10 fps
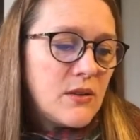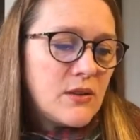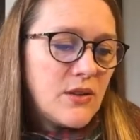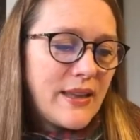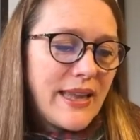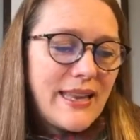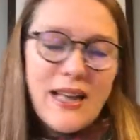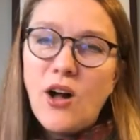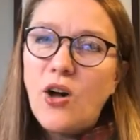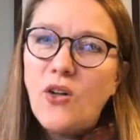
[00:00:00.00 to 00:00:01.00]
So again,
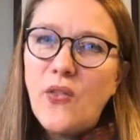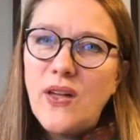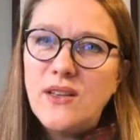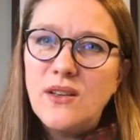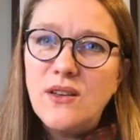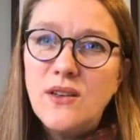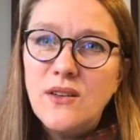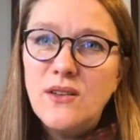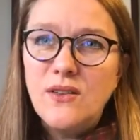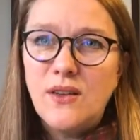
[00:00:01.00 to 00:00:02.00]
hold that
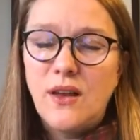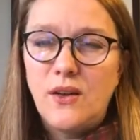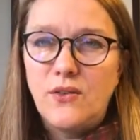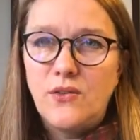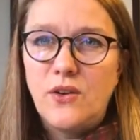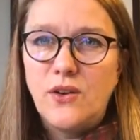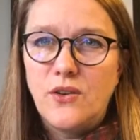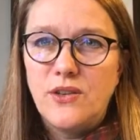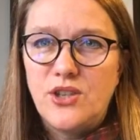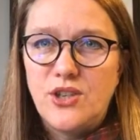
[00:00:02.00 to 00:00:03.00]
sound on
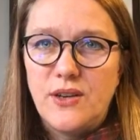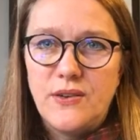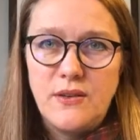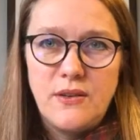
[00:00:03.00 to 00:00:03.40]
Christian.